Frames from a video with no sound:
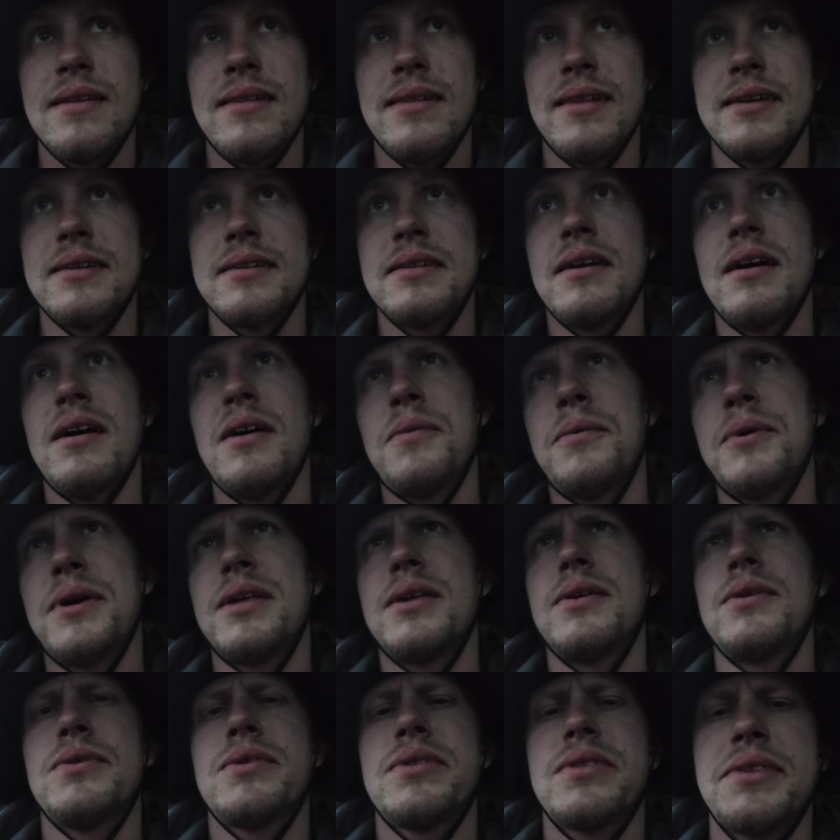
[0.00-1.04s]
Like, not what
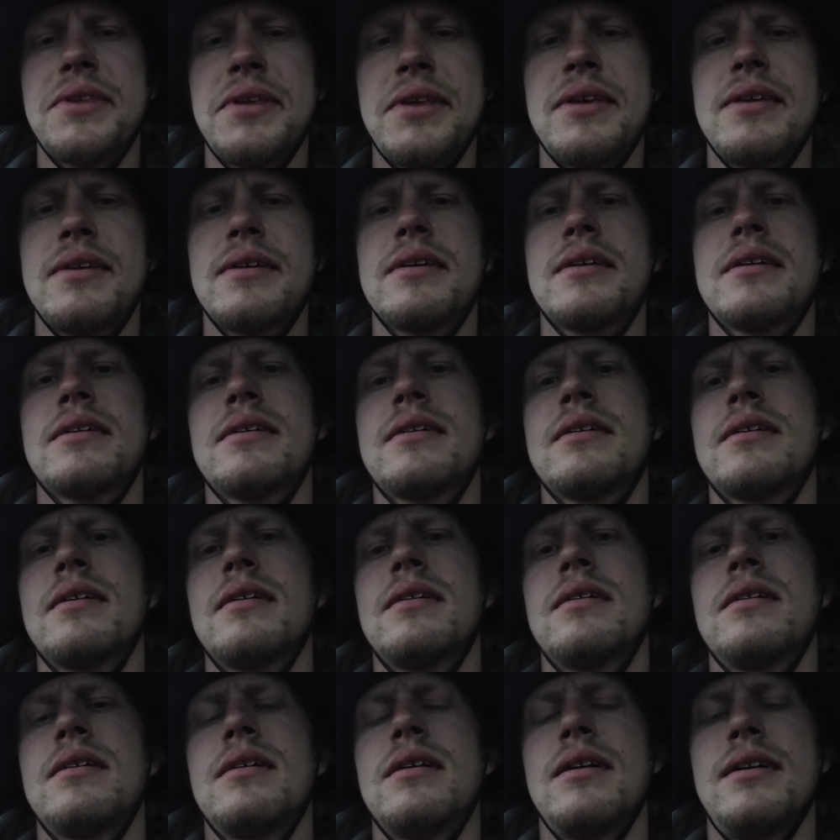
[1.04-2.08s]
you think
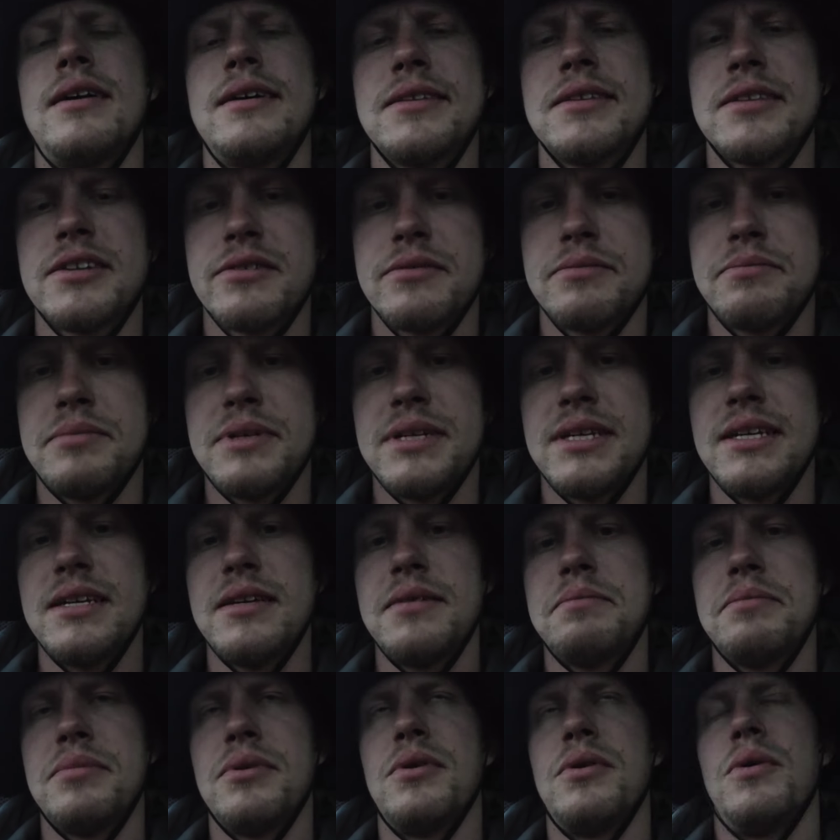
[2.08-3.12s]
other
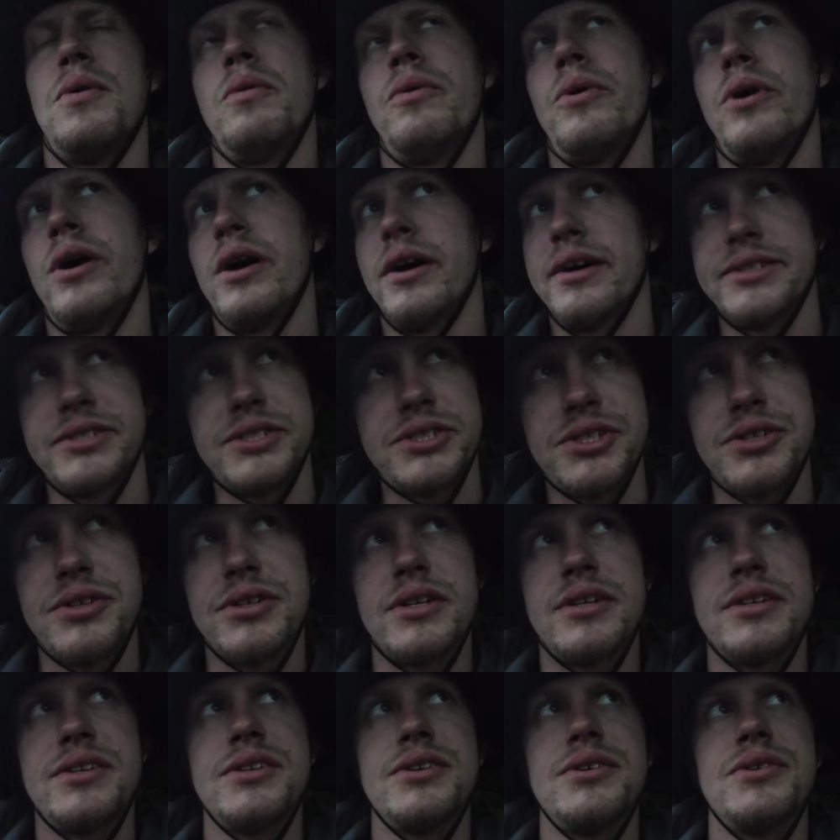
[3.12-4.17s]
people want you
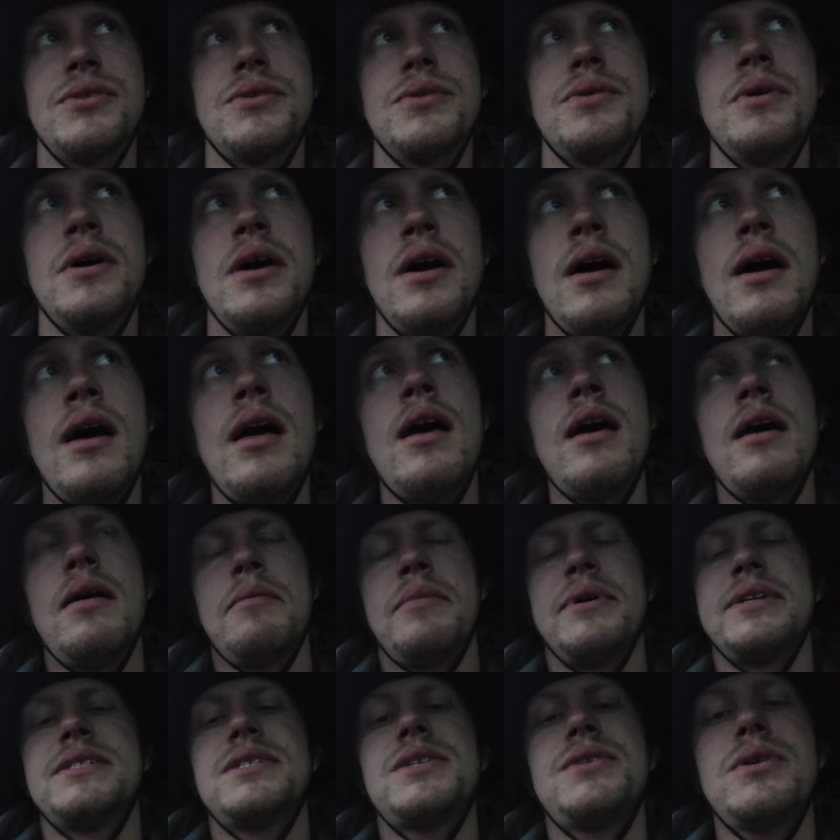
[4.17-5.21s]
to do,
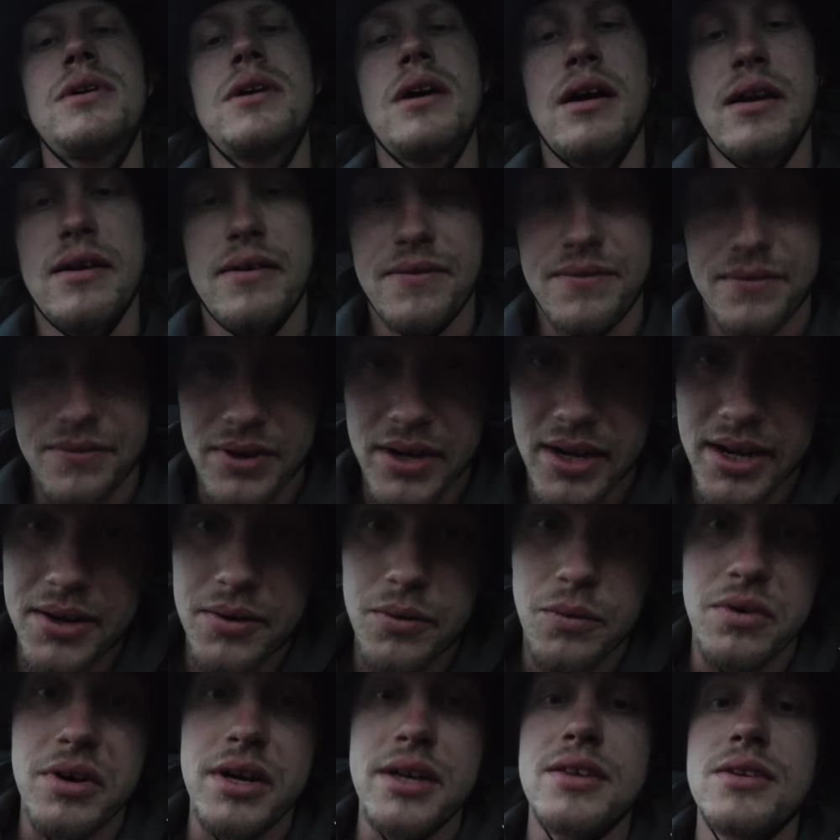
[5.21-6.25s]
but you gotta find
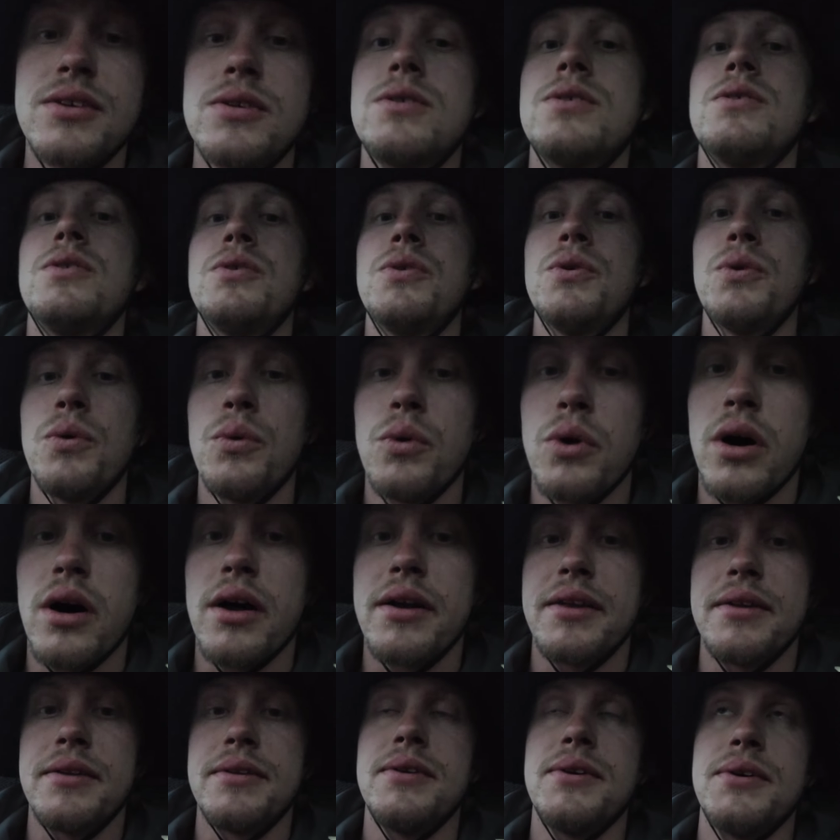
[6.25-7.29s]
what you
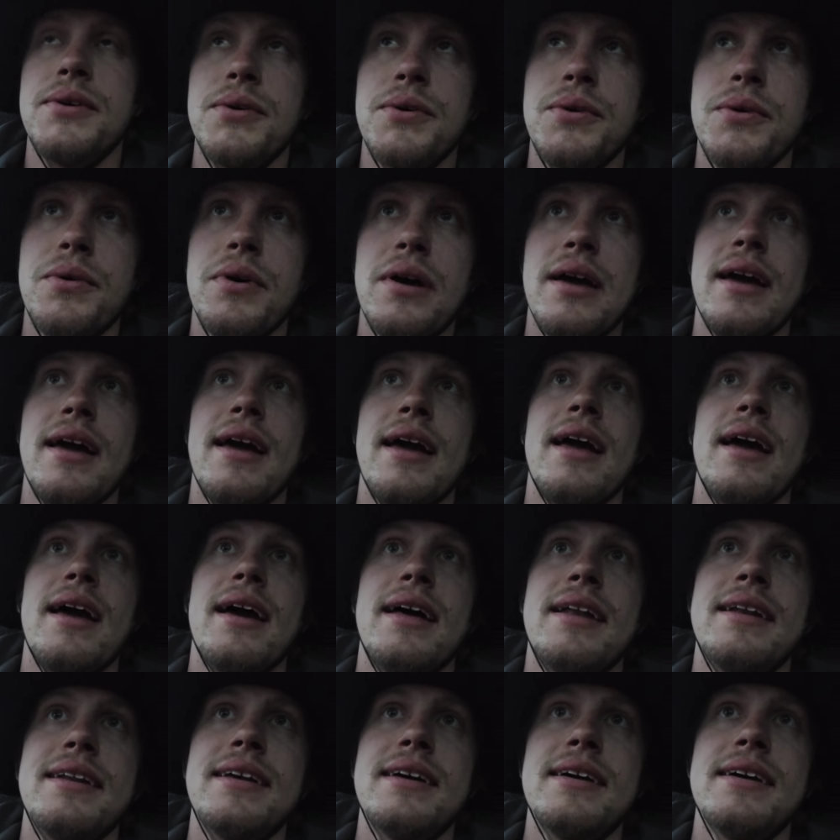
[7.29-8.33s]
want to do
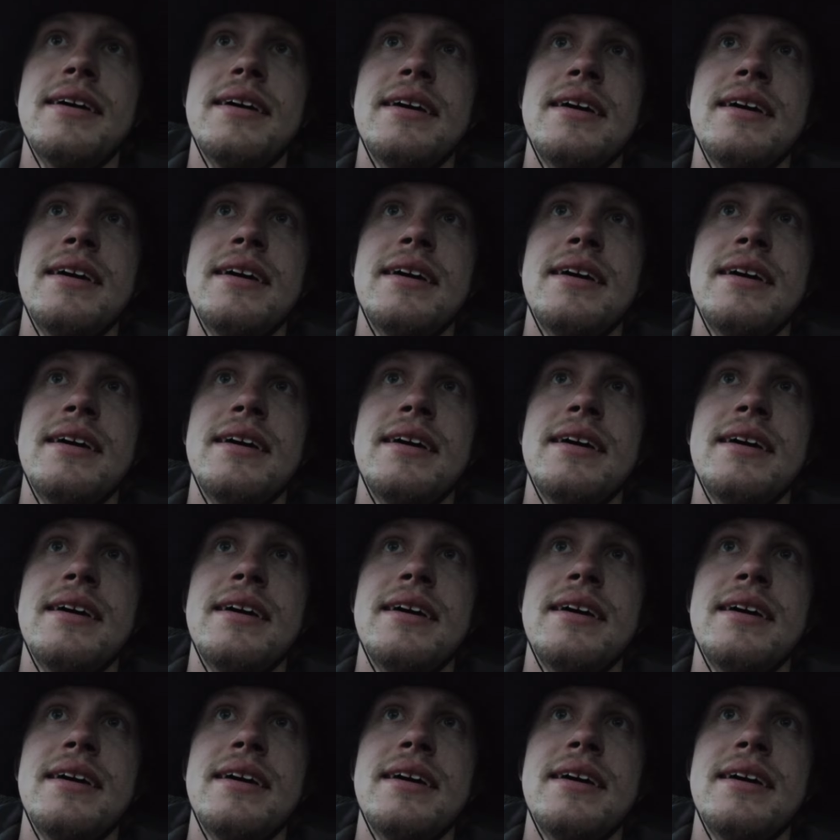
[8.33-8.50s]
and